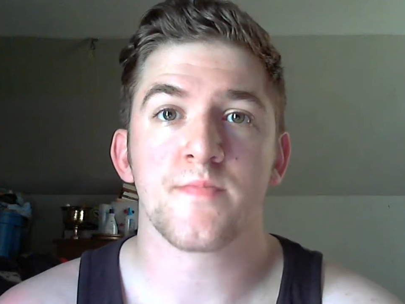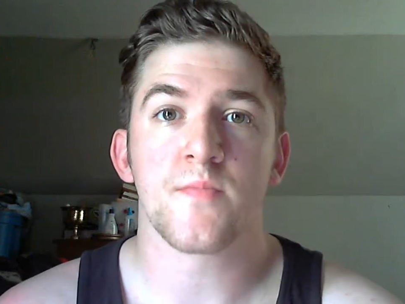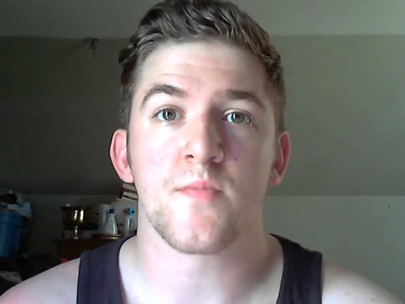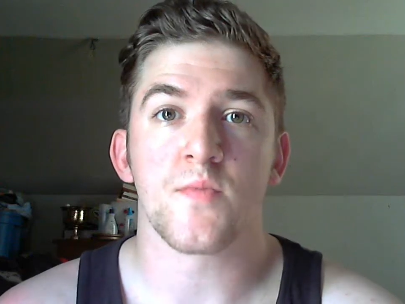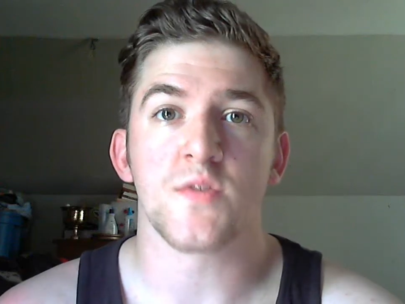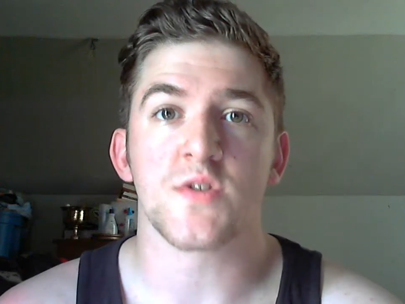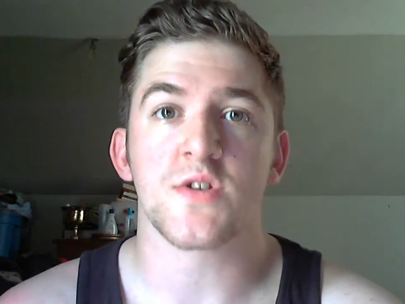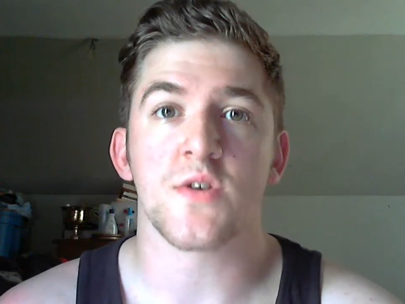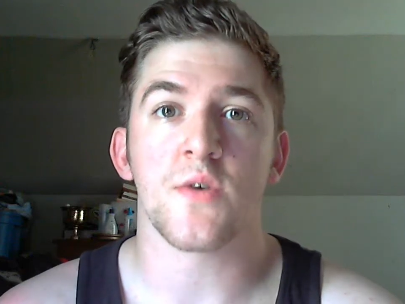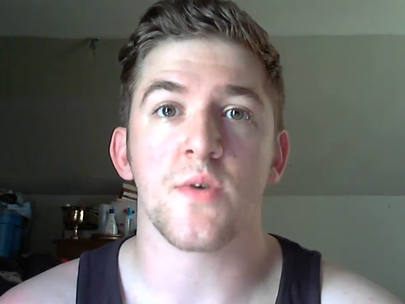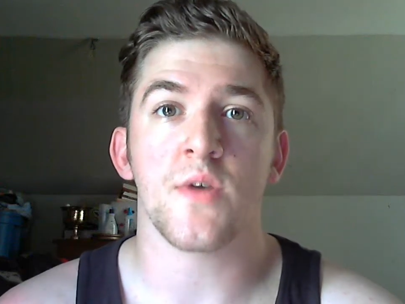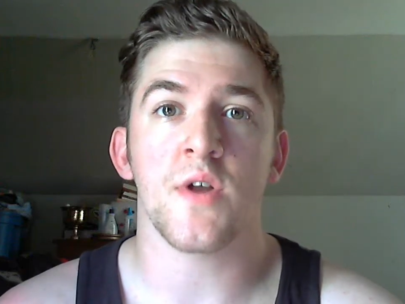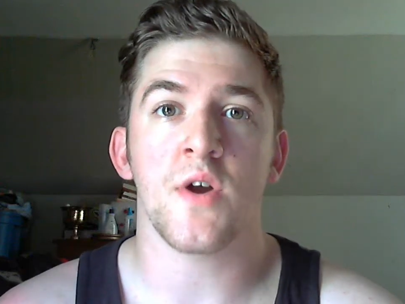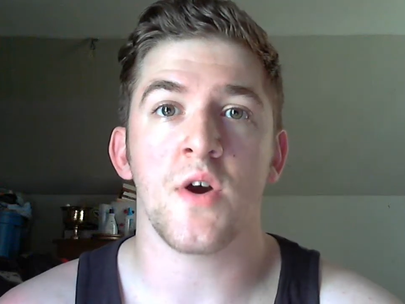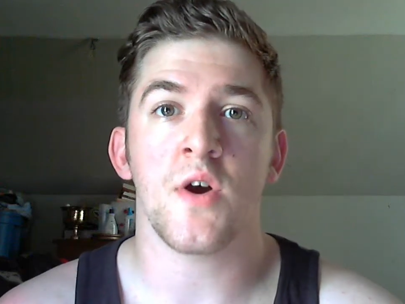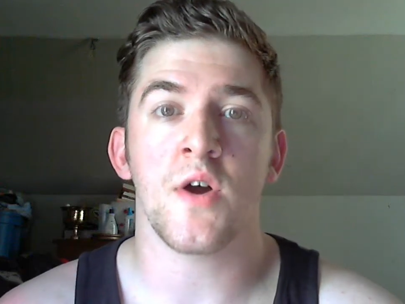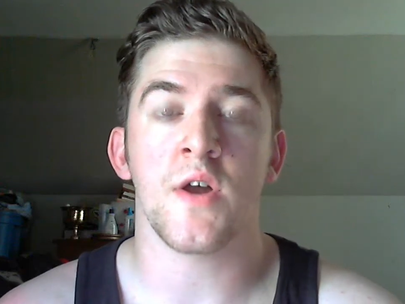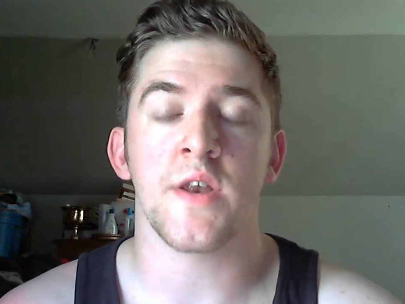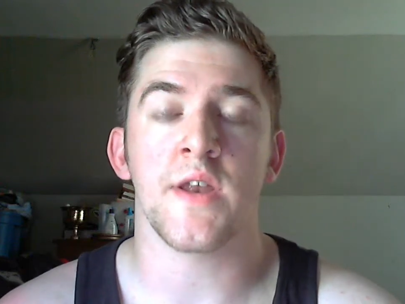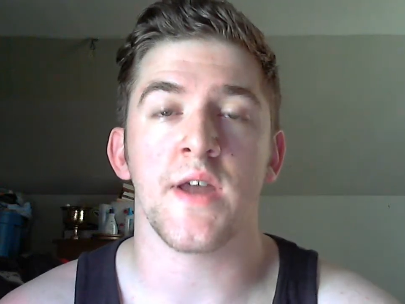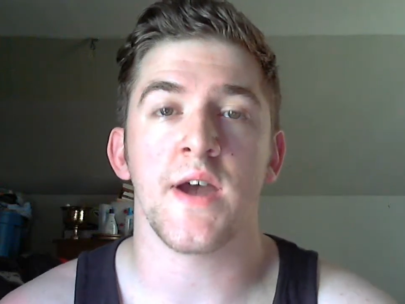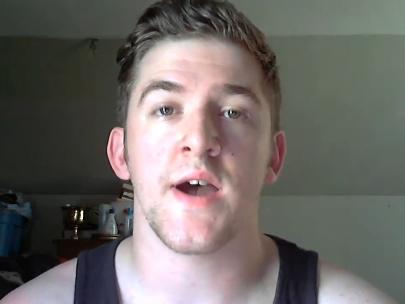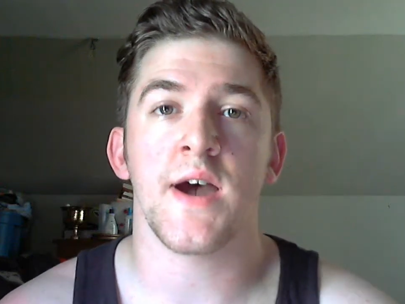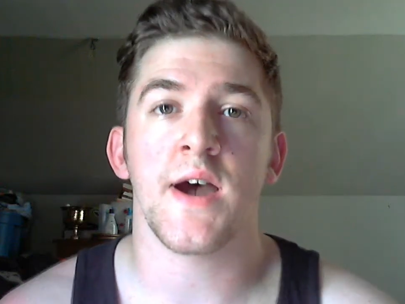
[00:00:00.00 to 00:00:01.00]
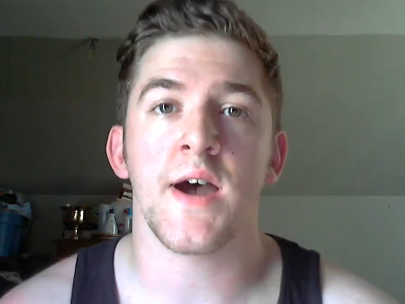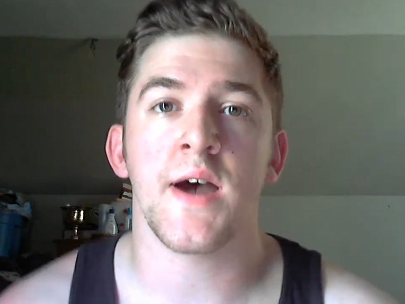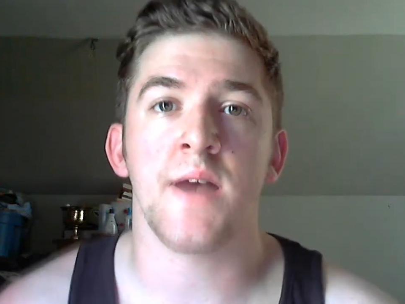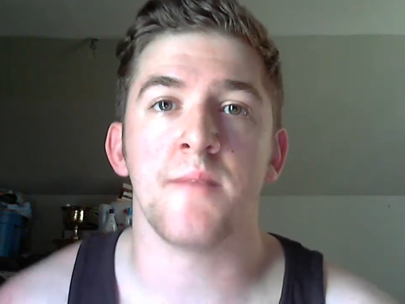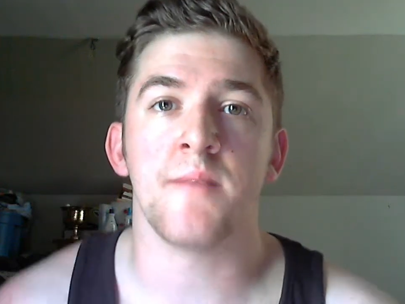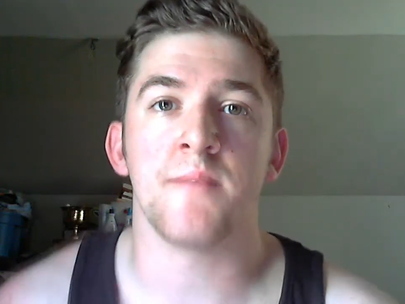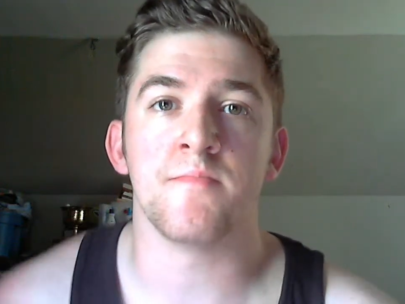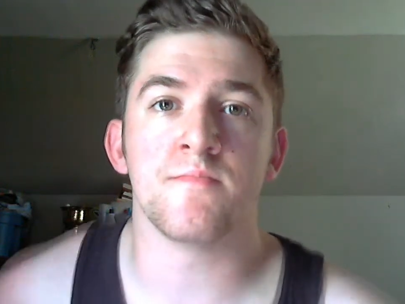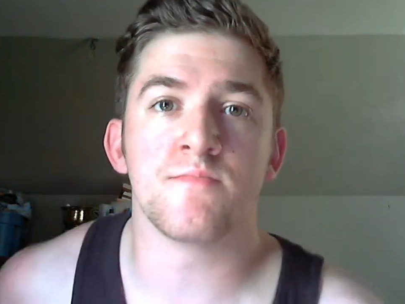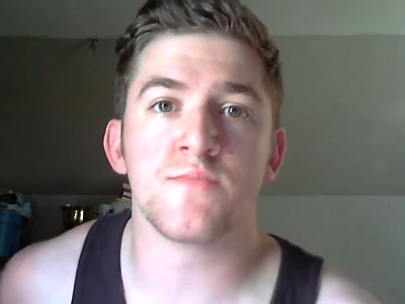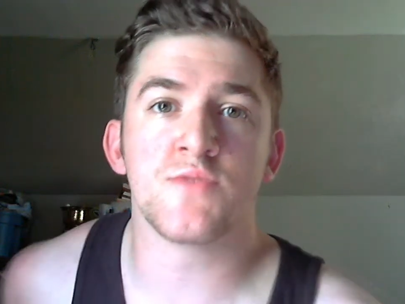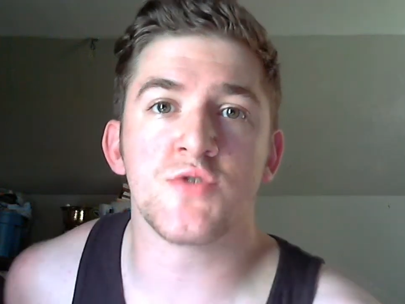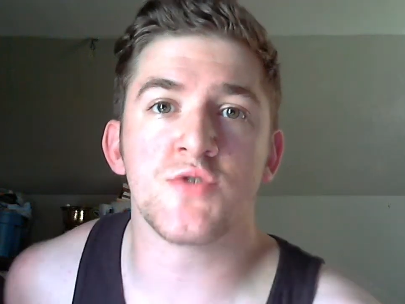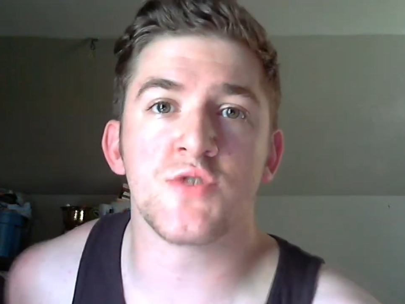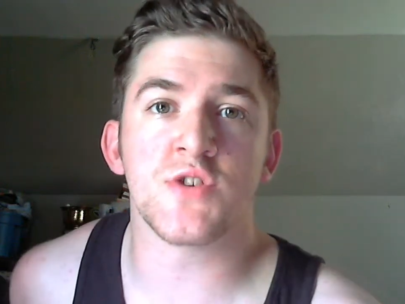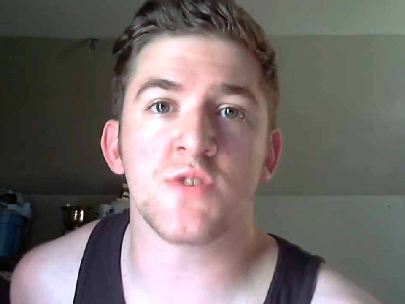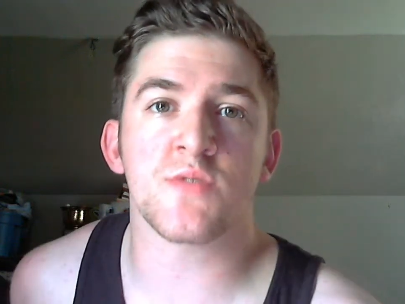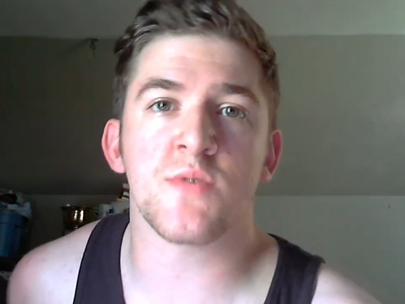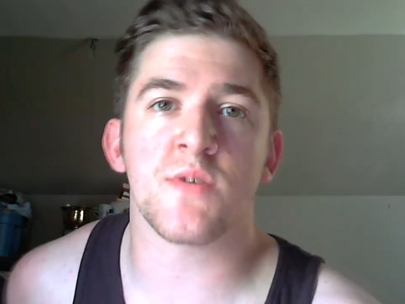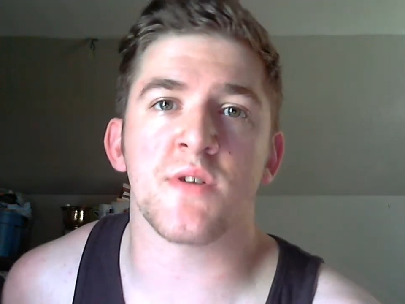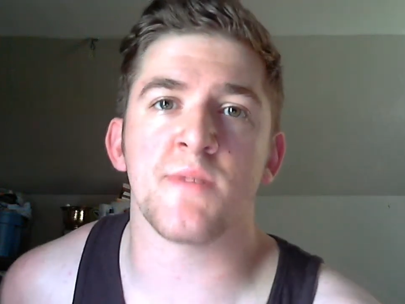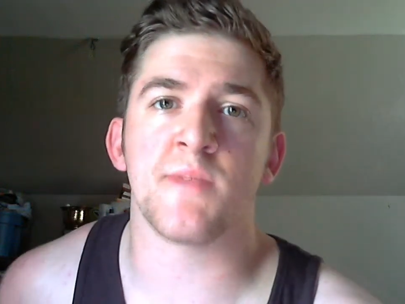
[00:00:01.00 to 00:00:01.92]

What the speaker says: What's going on? Just wanted